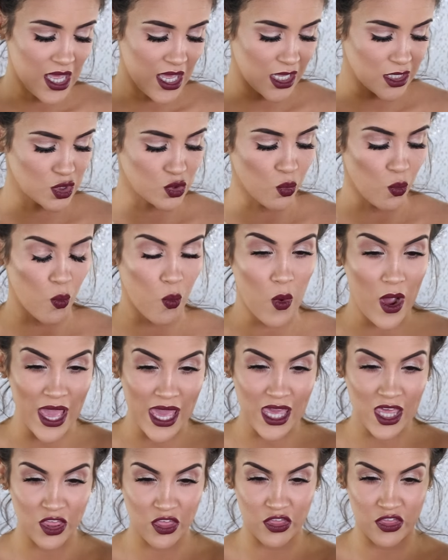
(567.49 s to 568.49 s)
It's
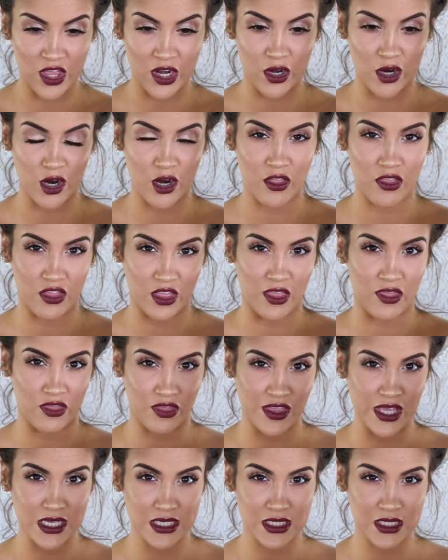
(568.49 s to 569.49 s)
way thinner
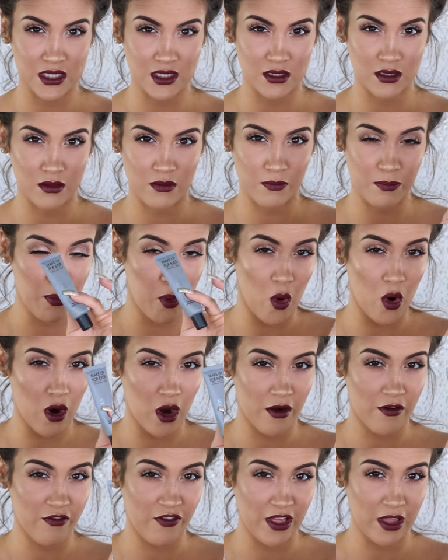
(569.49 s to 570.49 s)
than this
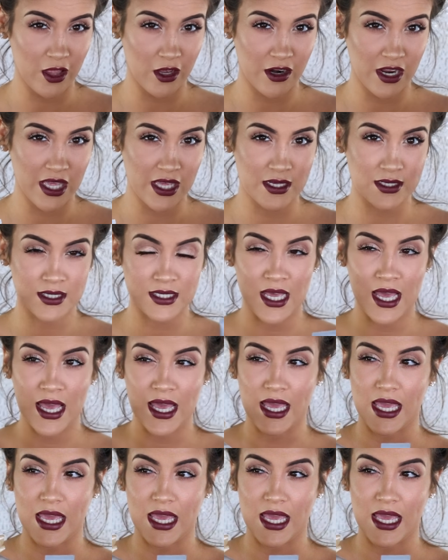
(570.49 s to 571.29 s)
pore filler is.